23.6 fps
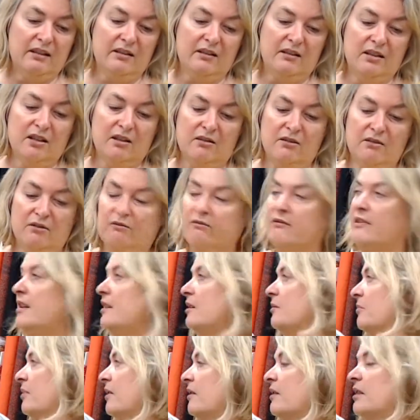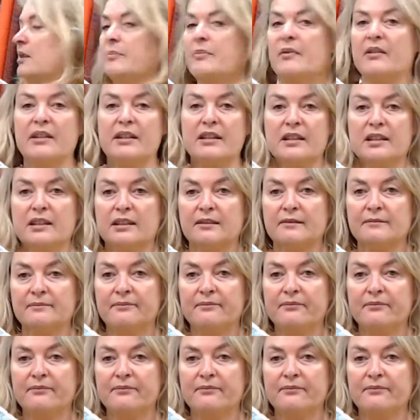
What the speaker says: dark red bias binding,